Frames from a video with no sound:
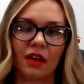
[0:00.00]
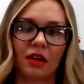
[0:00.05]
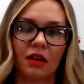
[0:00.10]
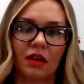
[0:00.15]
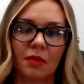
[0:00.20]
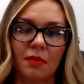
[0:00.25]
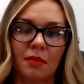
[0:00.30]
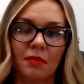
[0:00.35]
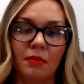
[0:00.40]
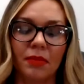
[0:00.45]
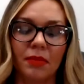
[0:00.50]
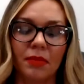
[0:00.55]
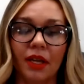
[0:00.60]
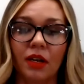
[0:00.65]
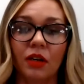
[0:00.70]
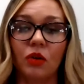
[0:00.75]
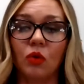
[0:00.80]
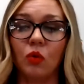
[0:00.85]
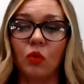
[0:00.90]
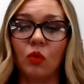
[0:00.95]

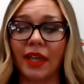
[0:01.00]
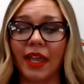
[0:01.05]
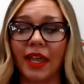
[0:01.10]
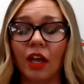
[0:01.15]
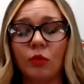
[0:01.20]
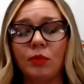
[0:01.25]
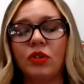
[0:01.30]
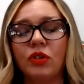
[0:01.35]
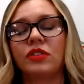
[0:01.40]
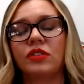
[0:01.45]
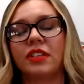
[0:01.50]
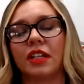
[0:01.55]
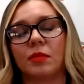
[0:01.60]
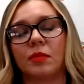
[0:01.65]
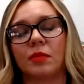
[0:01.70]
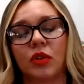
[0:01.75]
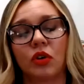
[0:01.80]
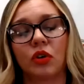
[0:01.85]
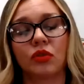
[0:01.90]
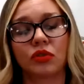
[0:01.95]
But we help you
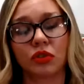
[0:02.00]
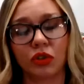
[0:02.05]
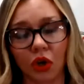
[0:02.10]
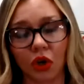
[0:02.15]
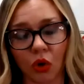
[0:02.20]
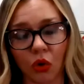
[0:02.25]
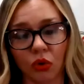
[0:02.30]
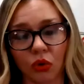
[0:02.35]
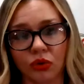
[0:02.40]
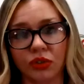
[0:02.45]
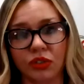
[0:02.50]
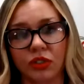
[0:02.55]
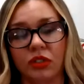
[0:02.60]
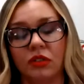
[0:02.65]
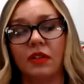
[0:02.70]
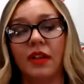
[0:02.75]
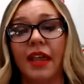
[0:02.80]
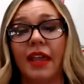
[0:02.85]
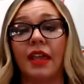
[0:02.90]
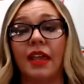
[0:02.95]
set up those
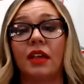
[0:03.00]
goals.